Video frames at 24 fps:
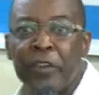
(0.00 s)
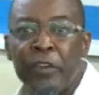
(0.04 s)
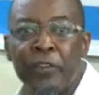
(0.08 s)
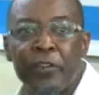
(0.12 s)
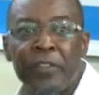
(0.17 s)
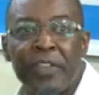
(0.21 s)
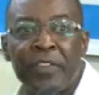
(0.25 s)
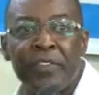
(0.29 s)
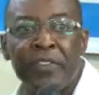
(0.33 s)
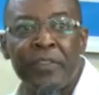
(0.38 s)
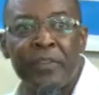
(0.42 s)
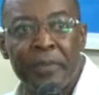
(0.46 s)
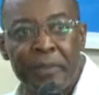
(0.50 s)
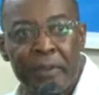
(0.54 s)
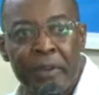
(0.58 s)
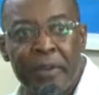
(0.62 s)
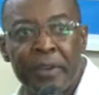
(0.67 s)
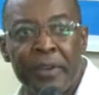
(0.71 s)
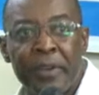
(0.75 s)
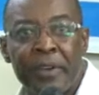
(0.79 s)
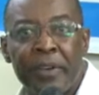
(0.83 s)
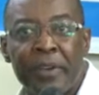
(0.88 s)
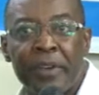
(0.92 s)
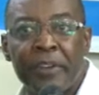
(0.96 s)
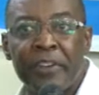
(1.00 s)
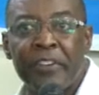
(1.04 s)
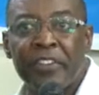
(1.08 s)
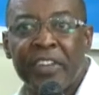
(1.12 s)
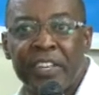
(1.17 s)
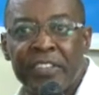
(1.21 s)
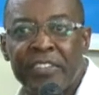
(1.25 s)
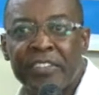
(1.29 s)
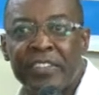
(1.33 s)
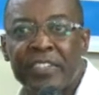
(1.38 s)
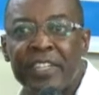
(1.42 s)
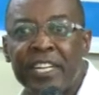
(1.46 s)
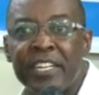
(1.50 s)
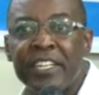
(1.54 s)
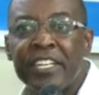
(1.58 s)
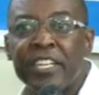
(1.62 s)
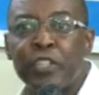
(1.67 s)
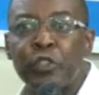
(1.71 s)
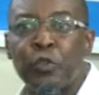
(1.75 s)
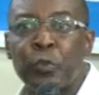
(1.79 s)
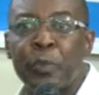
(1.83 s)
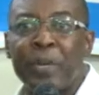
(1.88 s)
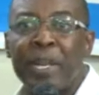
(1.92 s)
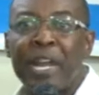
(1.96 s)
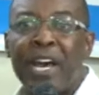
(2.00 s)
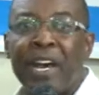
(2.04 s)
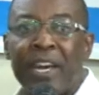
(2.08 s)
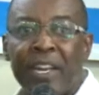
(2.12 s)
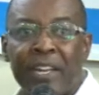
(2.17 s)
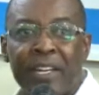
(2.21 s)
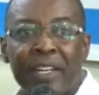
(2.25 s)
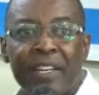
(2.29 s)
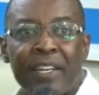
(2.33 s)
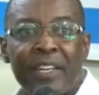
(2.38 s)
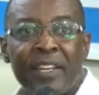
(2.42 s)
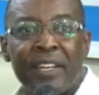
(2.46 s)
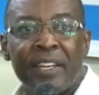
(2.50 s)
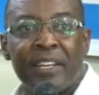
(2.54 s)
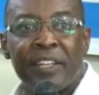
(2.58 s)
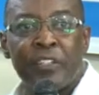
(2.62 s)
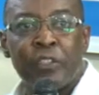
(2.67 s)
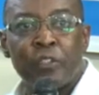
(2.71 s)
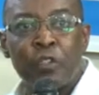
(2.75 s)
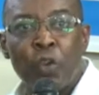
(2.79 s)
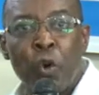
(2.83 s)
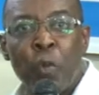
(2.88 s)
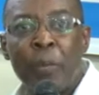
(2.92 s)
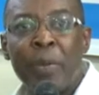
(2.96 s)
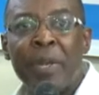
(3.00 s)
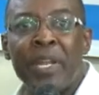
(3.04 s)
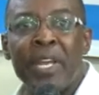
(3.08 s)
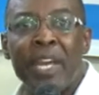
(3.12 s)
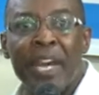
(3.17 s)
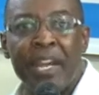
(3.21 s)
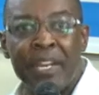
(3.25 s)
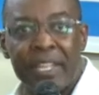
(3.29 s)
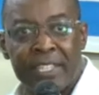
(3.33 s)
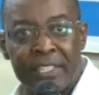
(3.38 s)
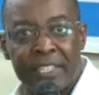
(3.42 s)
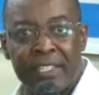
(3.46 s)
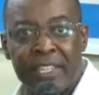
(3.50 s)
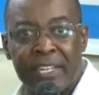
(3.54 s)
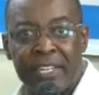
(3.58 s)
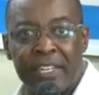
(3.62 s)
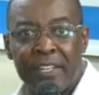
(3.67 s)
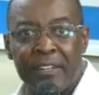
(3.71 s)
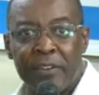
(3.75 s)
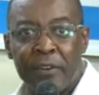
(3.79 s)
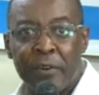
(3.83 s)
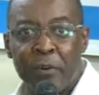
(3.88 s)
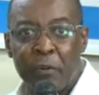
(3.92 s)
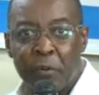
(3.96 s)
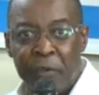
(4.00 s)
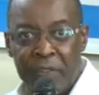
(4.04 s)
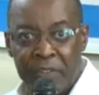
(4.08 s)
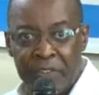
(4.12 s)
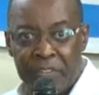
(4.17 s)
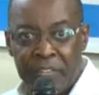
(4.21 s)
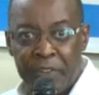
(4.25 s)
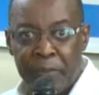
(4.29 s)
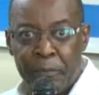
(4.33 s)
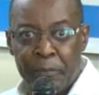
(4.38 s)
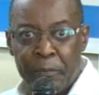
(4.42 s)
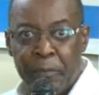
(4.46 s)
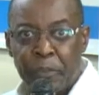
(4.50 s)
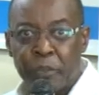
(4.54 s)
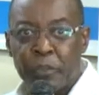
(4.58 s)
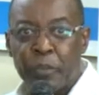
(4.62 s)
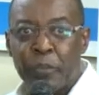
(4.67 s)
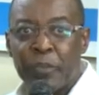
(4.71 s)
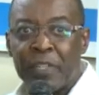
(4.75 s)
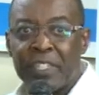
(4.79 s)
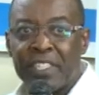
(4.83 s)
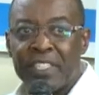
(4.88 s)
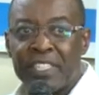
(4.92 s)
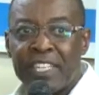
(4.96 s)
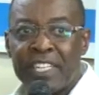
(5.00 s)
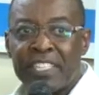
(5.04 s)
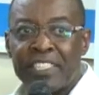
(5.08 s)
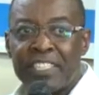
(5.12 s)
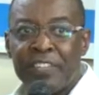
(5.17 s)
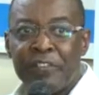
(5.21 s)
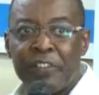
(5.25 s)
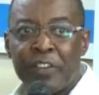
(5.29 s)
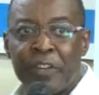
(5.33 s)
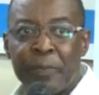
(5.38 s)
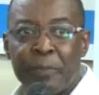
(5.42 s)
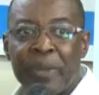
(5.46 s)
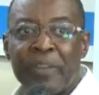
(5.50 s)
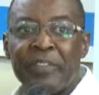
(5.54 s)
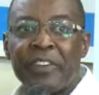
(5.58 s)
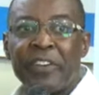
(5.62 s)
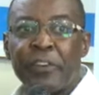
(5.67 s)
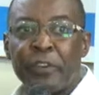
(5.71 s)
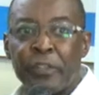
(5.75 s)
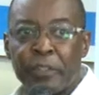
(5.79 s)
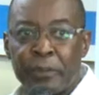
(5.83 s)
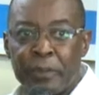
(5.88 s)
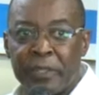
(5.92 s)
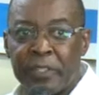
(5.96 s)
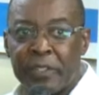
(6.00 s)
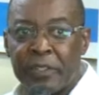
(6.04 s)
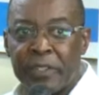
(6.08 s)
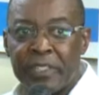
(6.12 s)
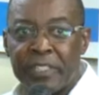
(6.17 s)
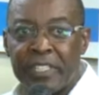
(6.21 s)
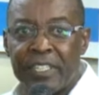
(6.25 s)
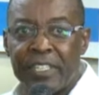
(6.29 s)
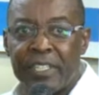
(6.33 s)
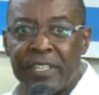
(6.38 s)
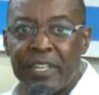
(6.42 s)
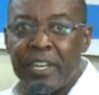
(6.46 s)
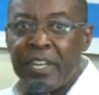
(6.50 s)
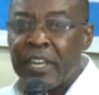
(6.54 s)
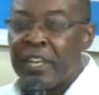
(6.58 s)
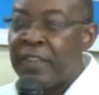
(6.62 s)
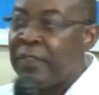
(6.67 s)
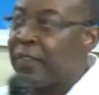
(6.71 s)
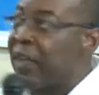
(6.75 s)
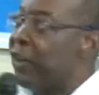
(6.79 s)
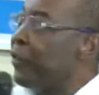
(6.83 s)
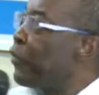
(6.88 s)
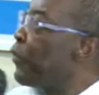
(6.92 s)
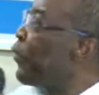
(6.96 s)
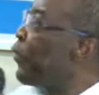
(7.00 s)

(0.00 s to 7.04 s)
the tests that needs to be done. So many unnecessary. We see most of these things even in private hospitals, that